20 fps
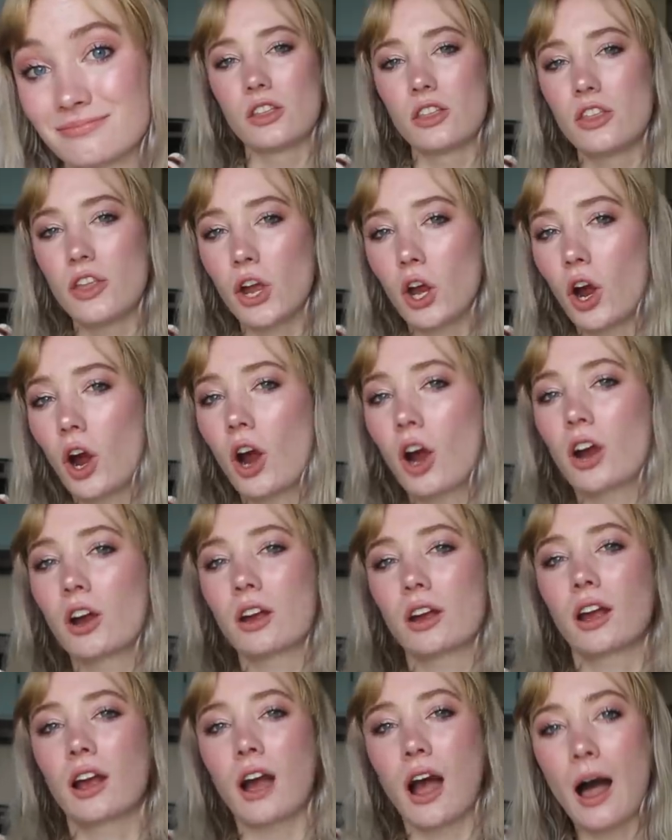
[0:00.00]
There
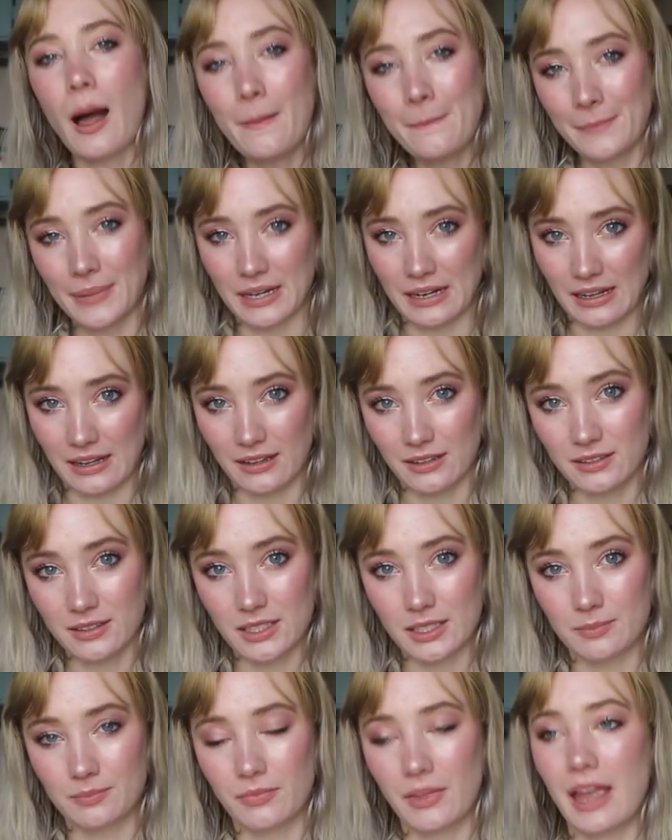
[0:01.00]
are
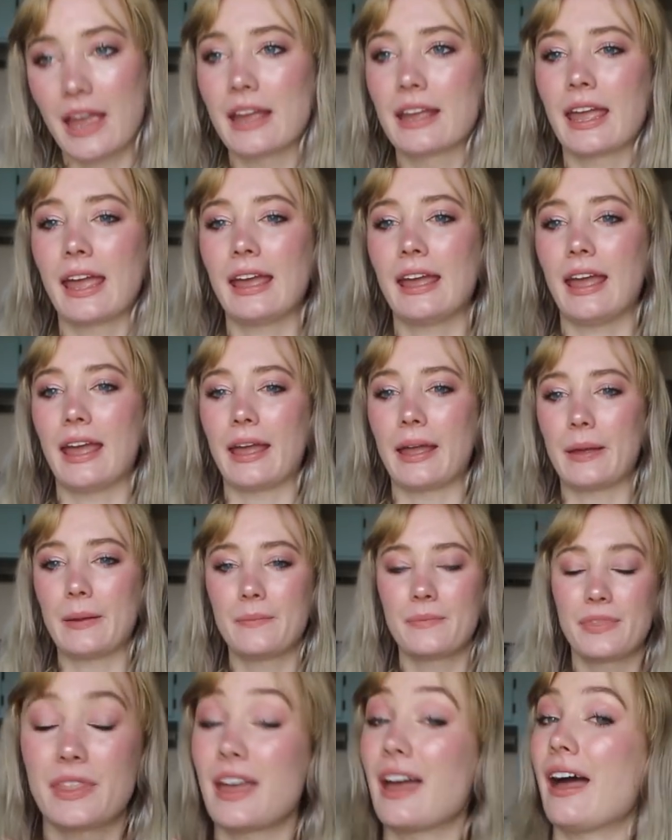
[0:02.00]
companies, aka
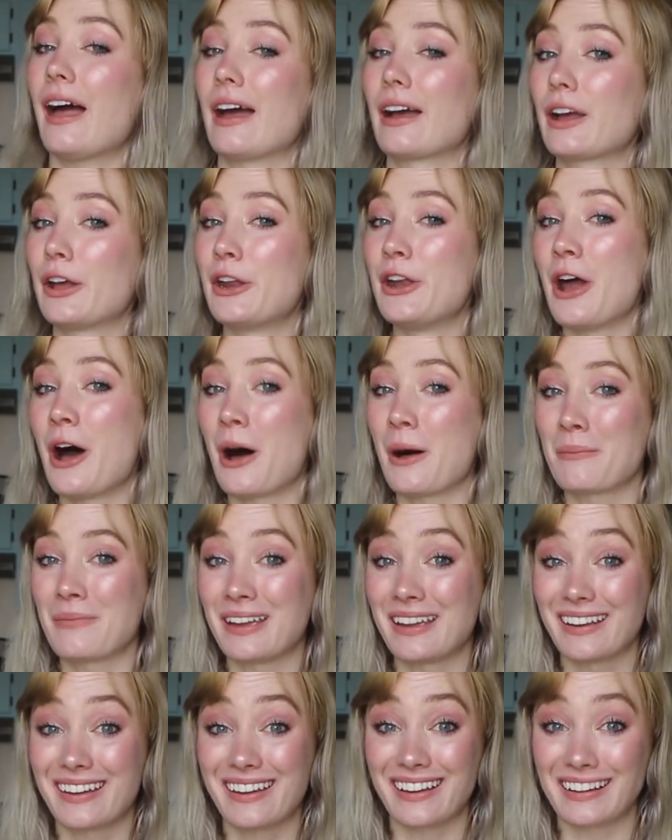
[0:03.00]
the
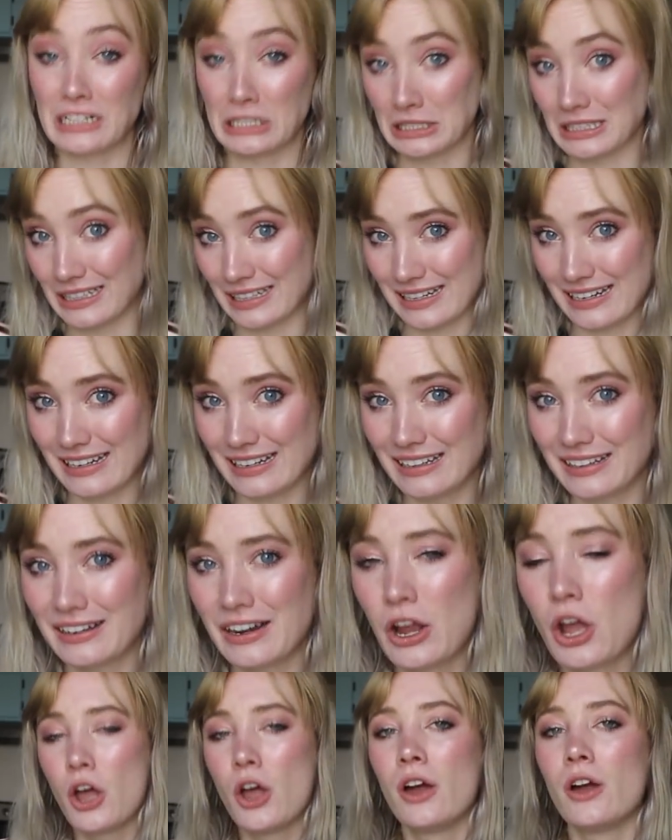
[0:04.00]
economic elite,
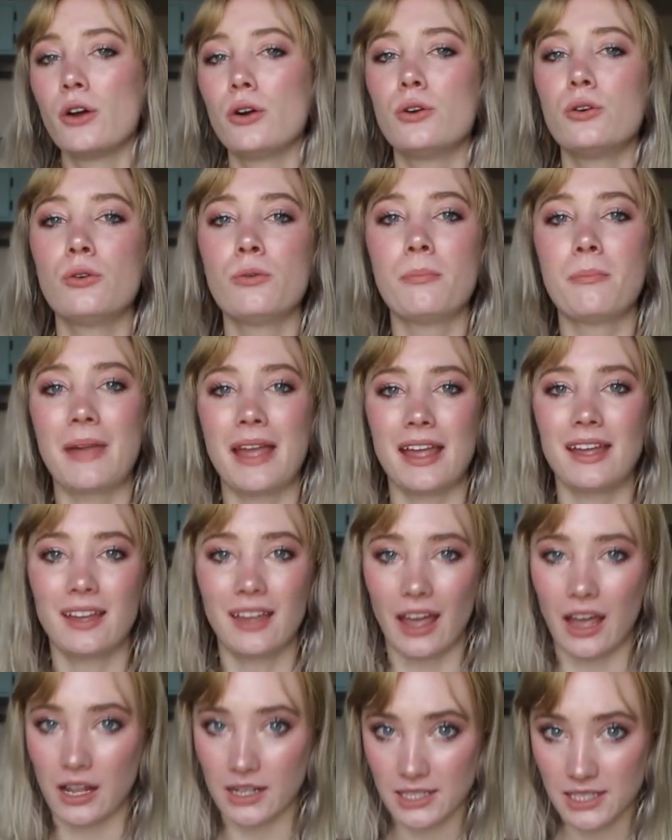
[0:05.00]
who
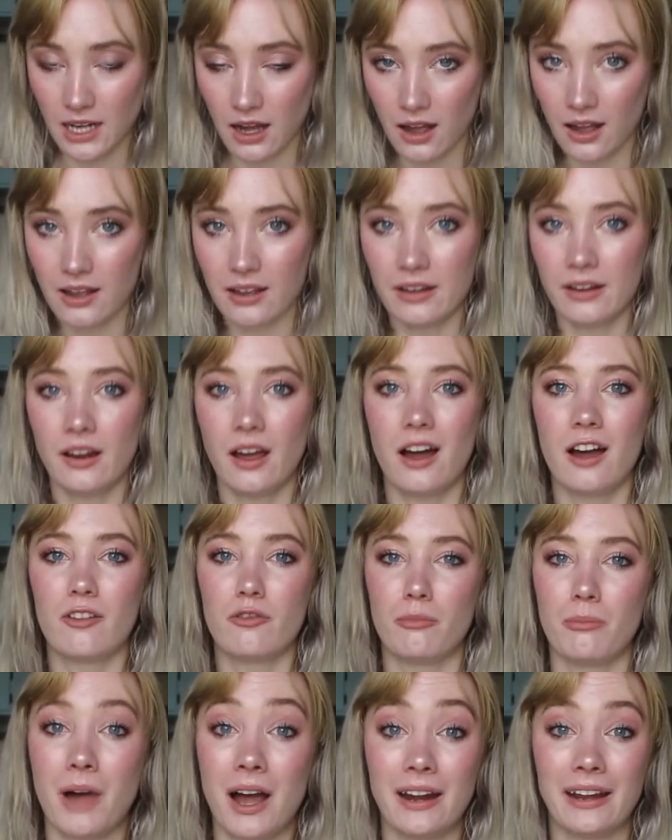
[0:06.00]
make a ton
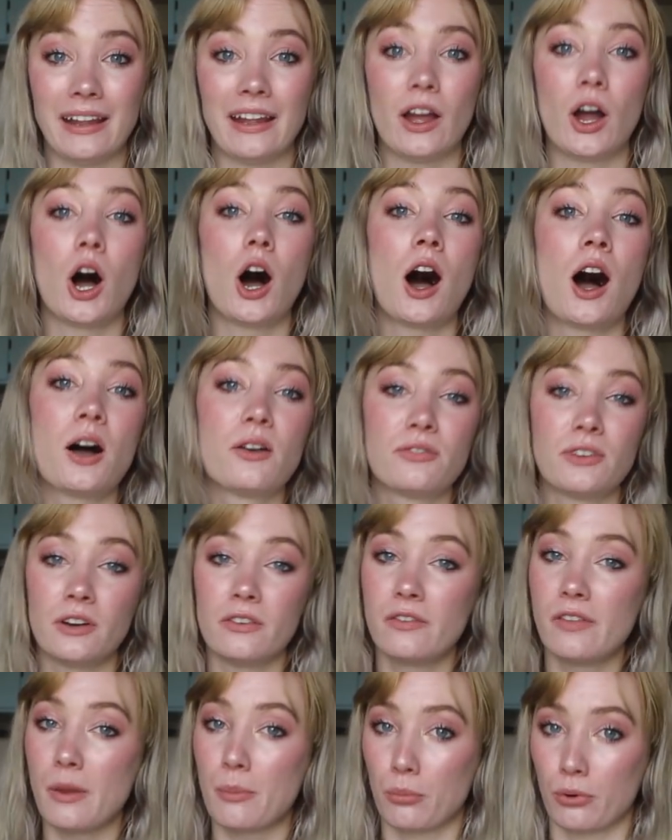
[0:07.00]
of money off
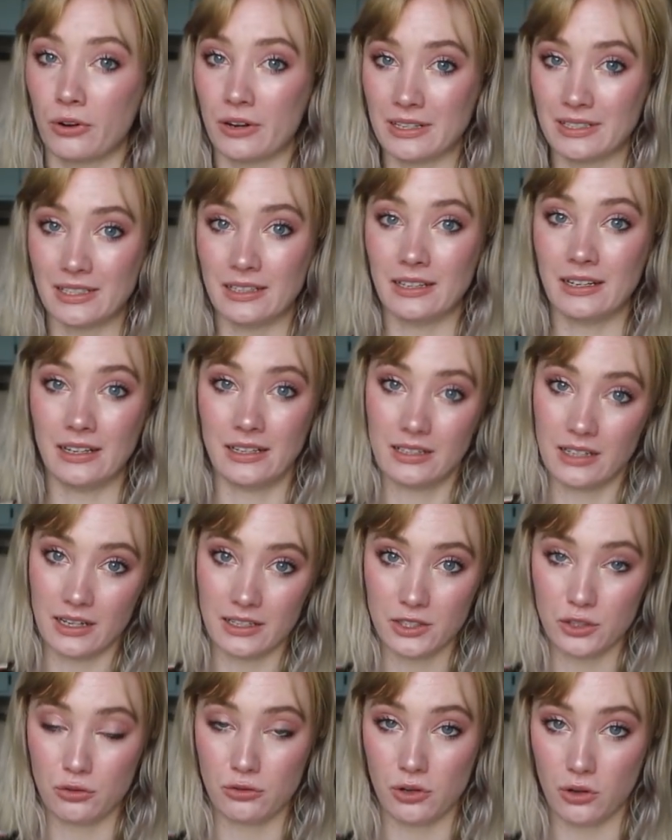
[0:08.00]
of the prison
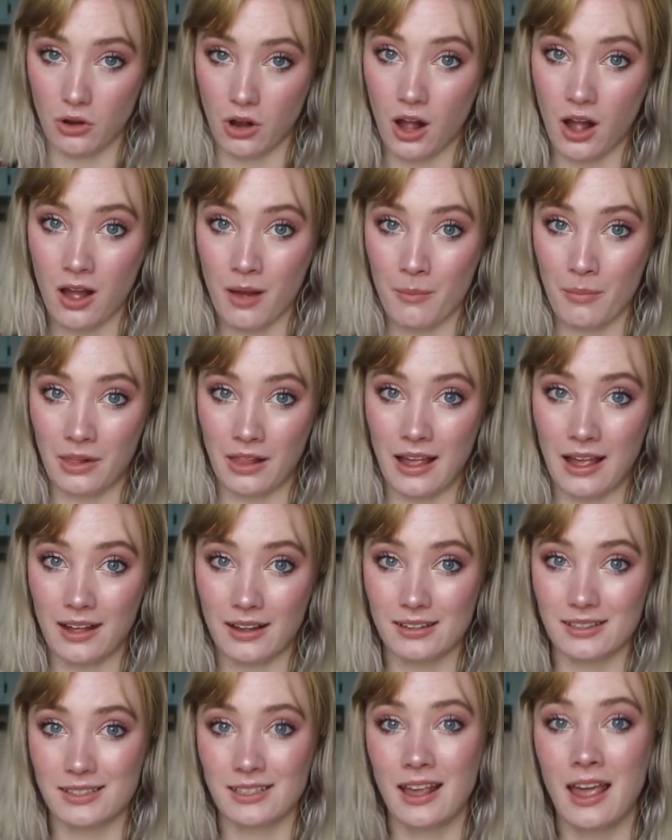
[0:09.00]
industrial
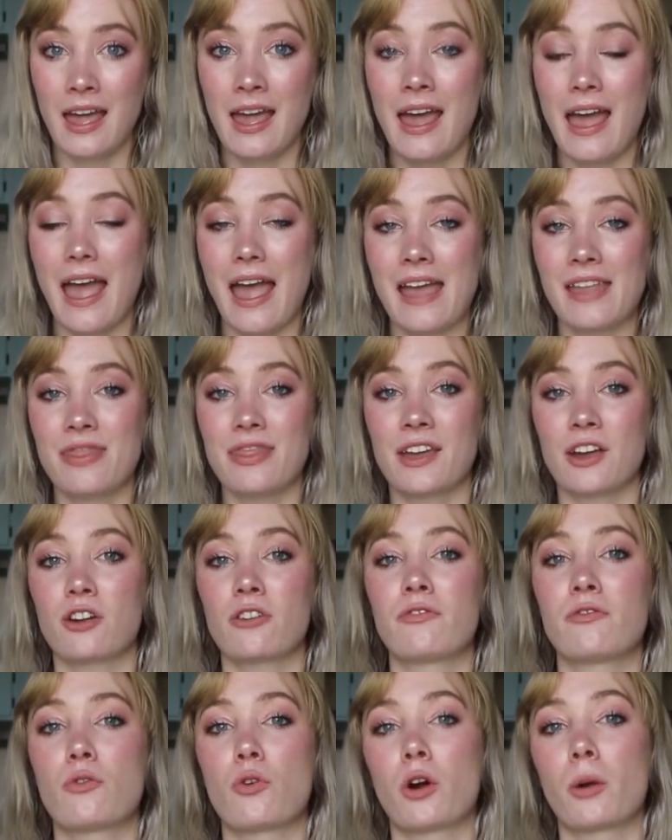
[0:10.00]
complex and
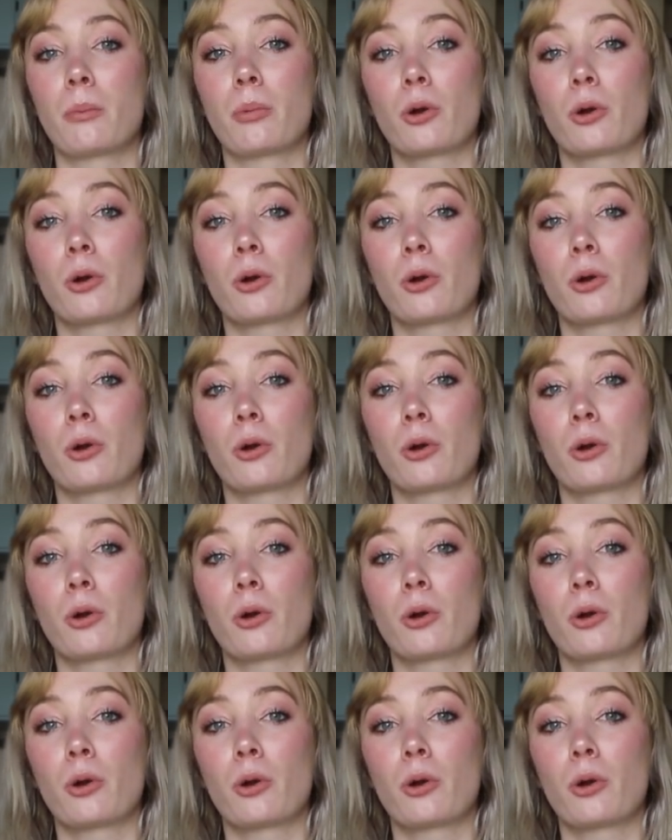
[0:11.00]
therefore